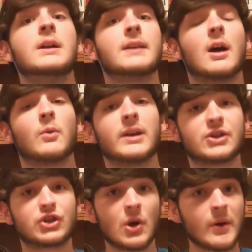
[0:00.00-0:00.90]
Now, what
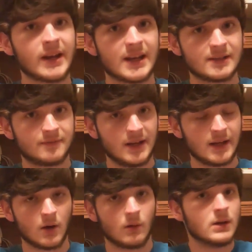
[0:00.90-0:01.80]
he's showing in his
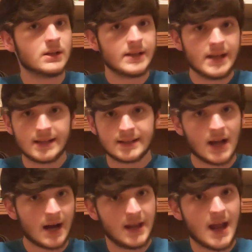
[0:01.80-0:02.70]
video, it's
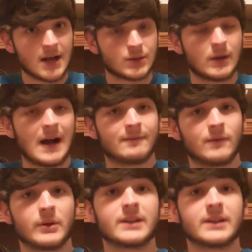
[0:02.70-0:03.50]
not the actual iPhone.